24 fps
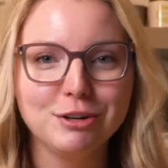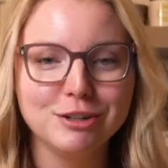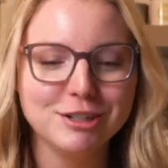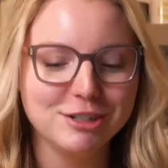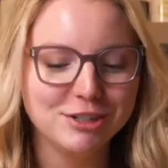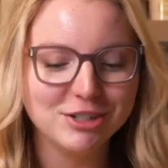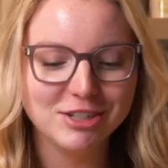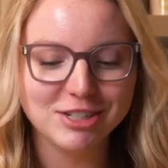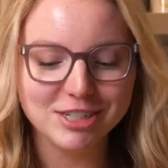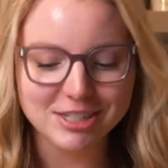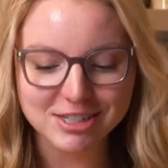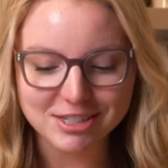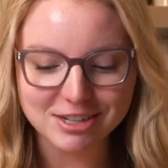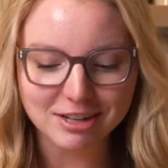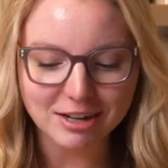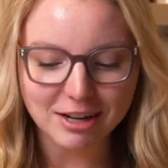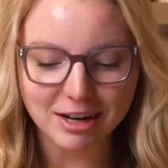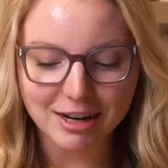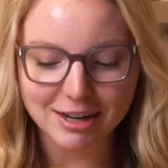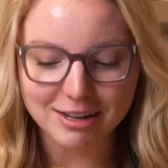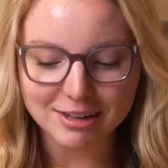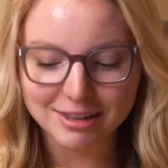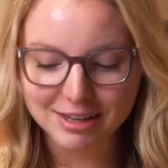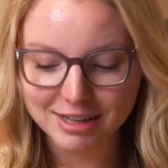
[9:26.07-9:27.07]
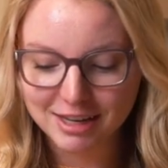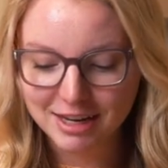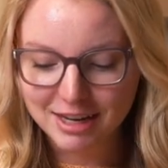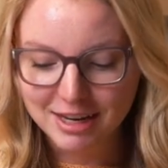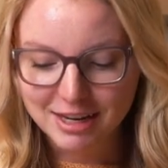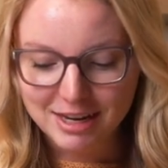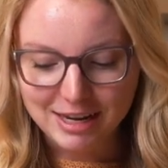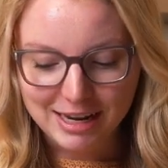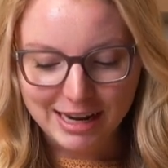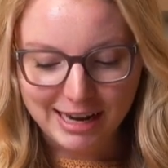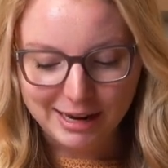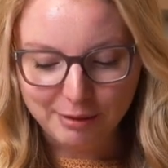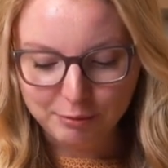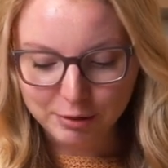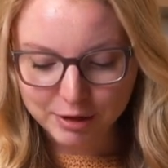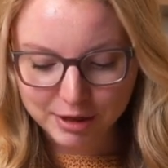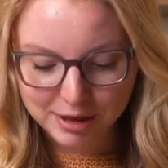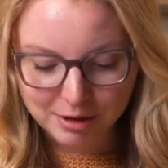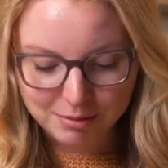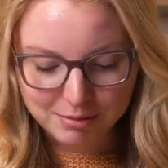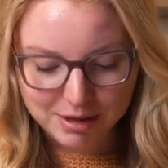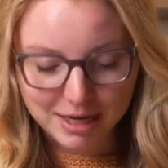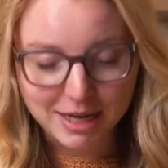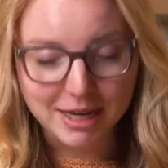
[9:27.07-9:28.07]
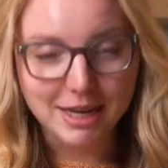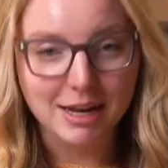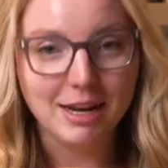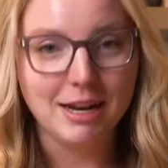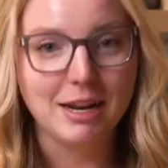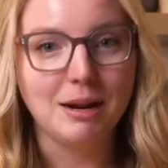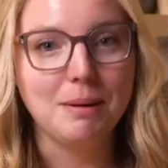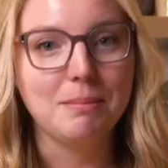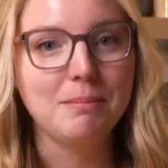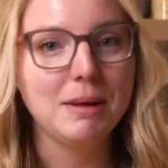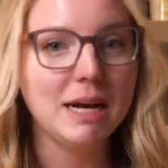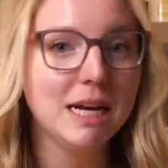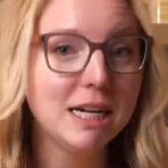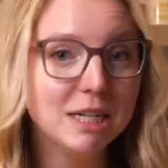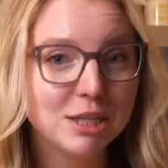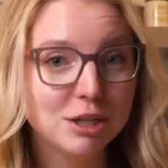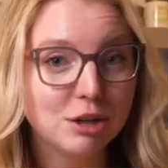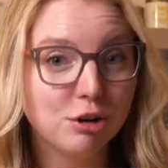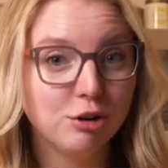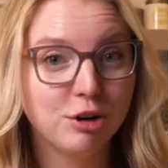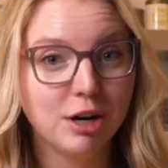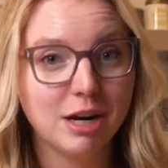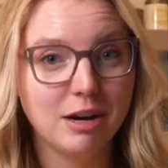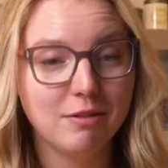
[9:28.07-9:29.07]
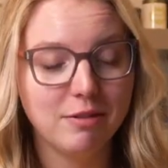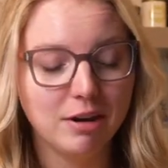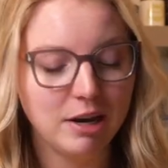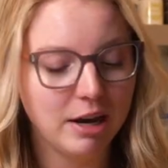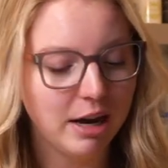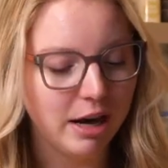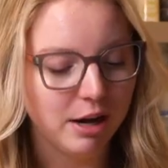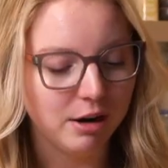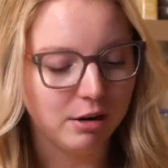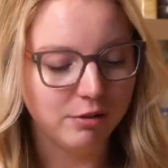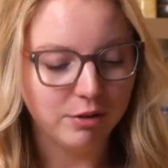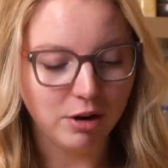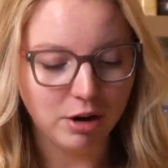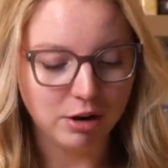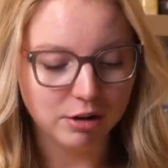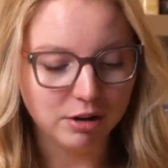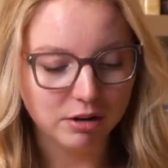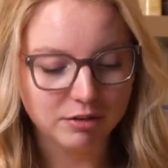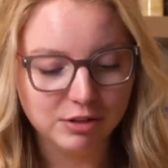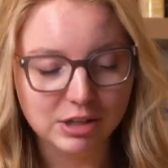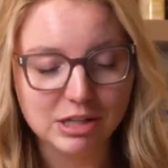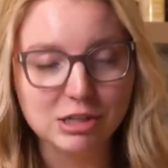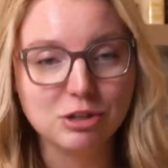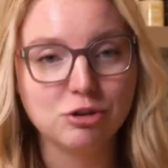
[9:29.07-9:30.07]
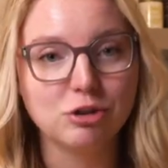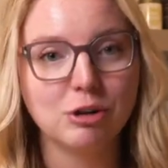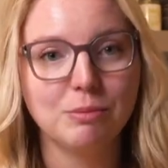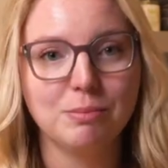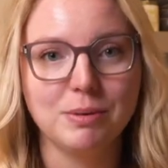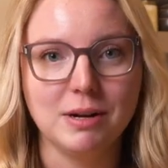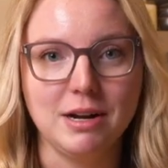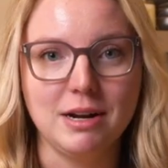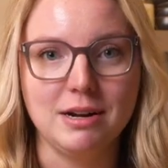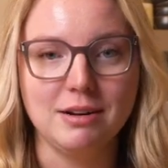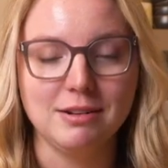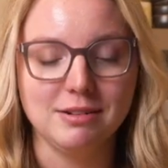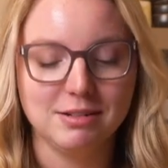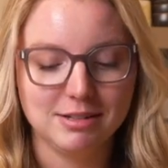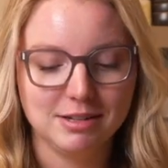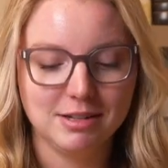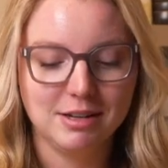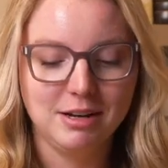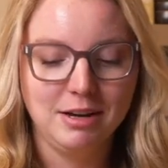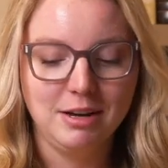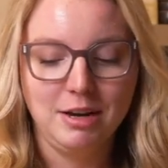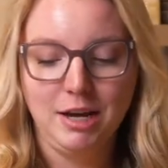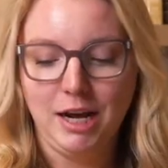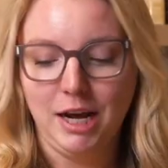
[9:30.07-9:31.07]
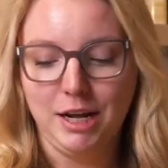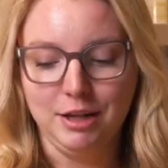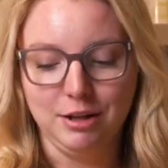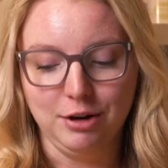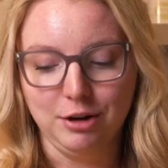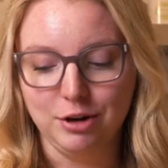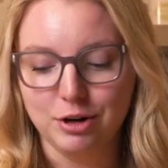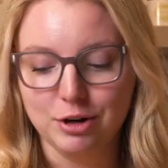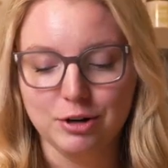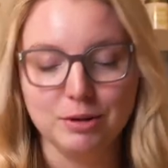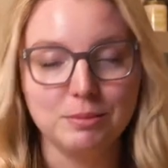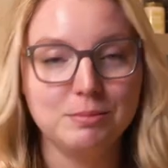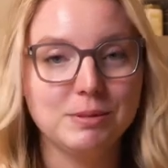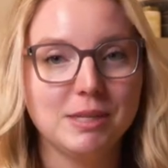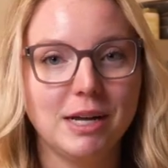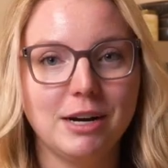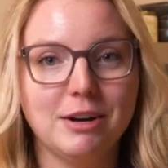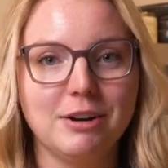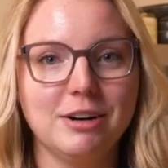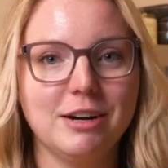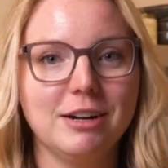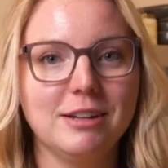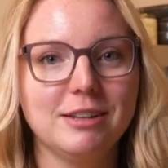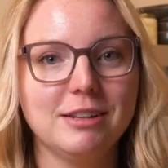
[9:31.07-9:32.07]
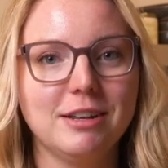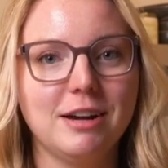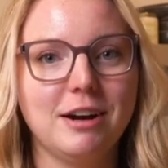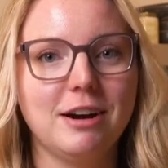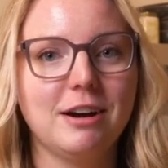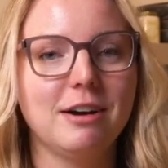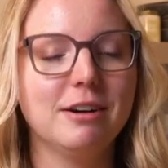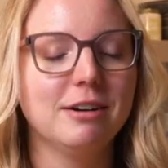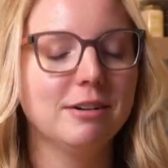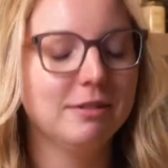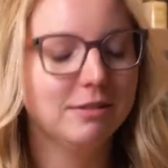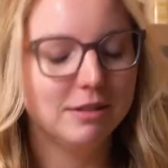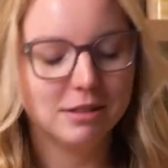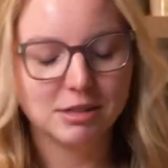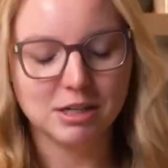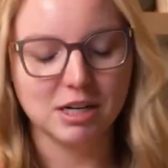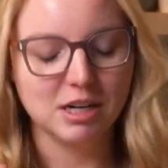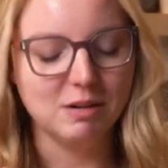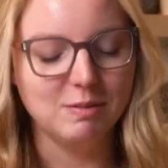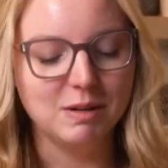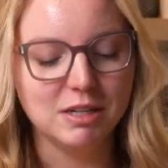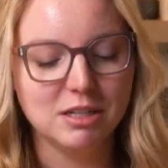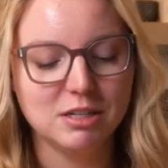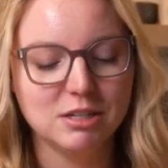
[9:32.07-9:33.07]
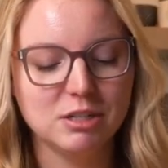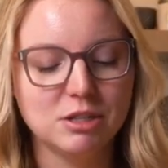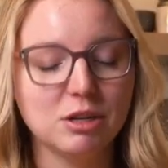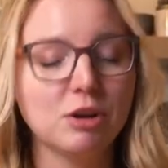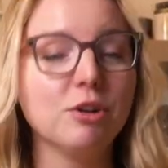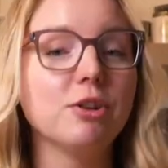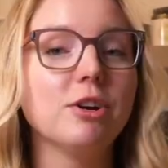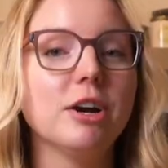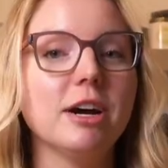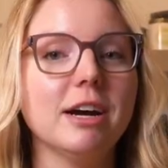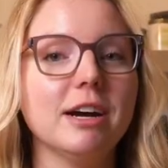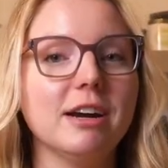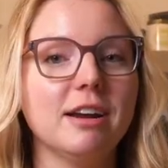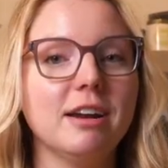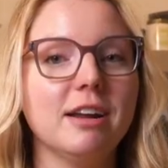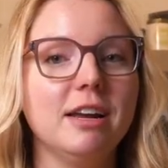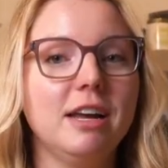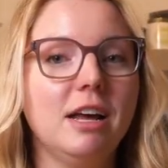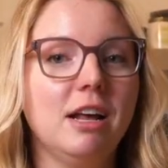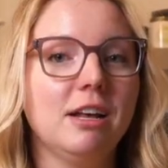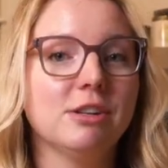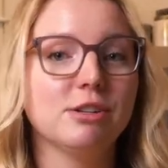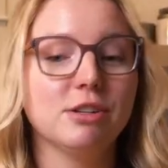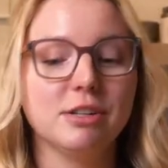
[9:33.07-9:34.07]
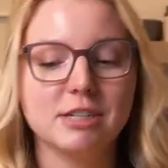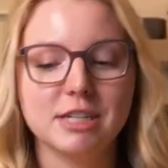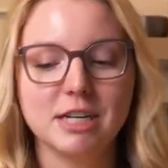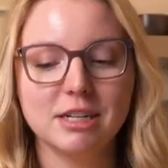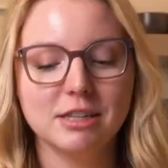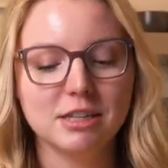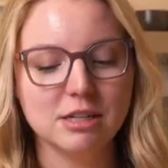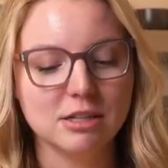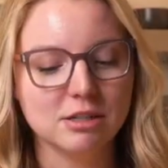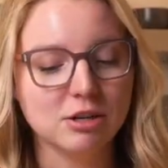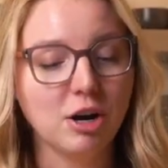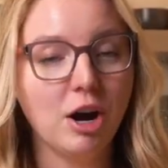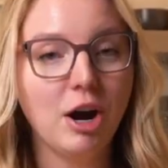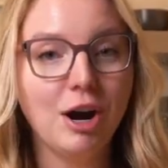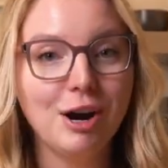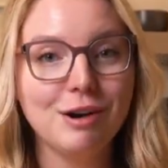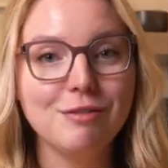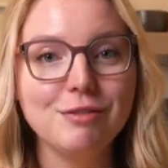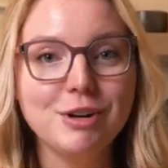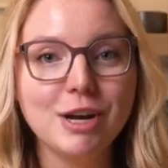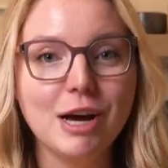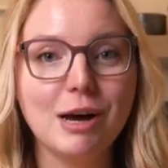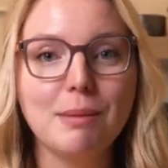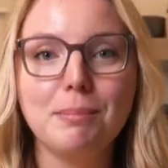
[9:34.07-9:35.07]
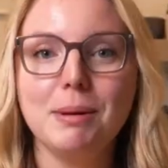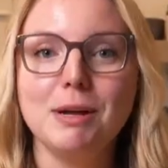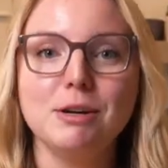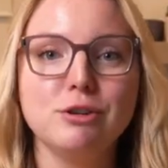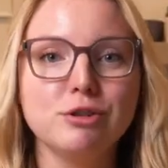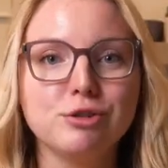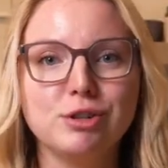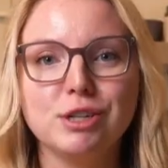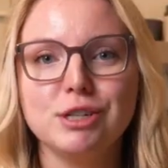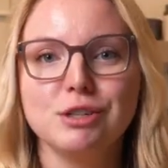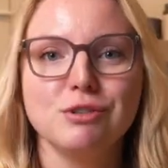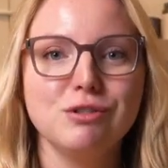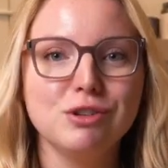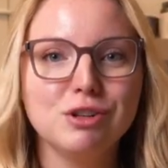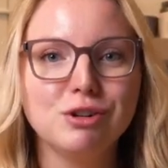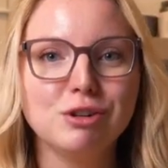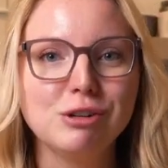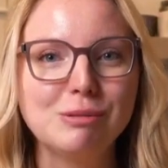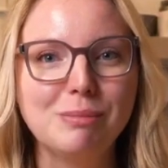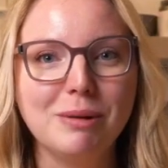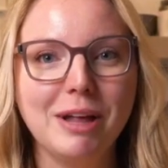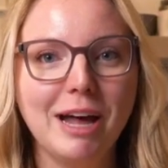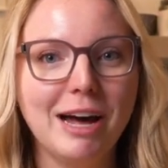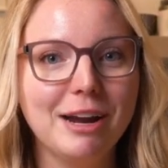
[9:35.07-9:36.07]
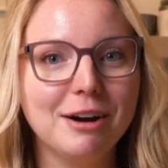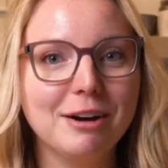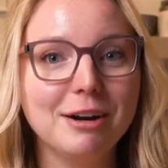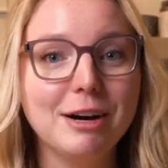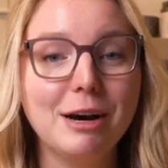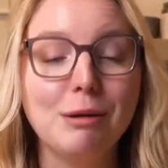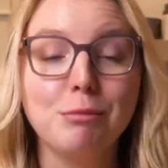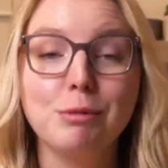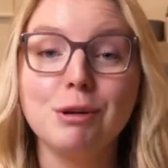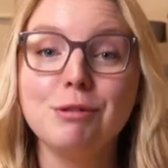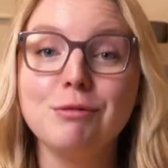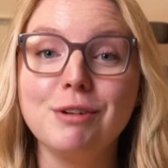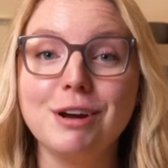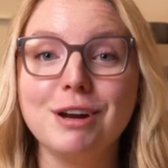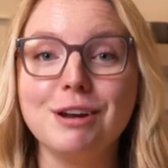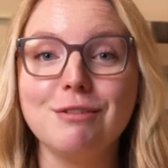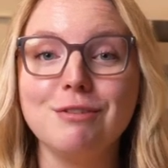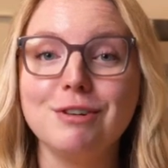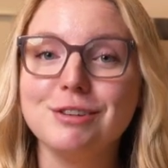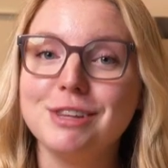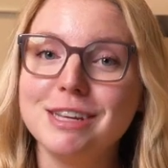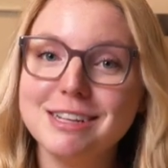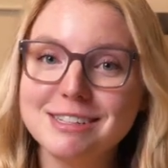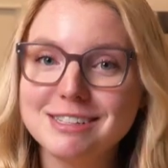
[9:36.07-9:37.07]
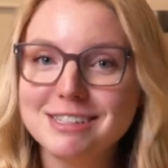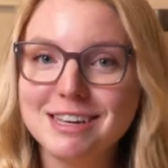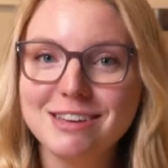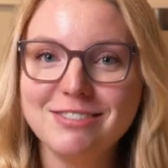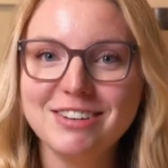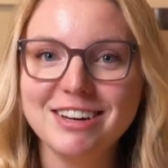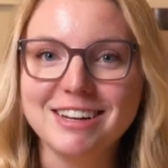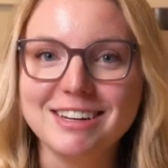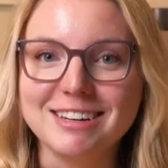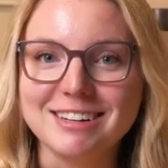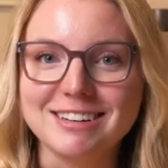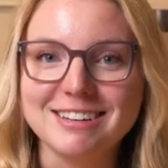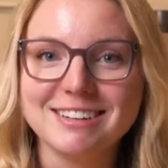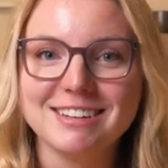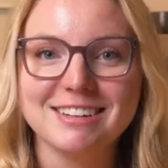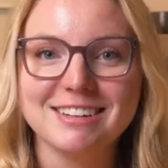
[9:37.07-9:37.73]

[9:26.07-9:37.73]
cheesecloth. And we're gonna make an amazing gravy out of all of these drippings and the herbs that are in there. It's gonna be so great. So let's get this carved up and transferred to a platter, and we're ready for Thanksgiving.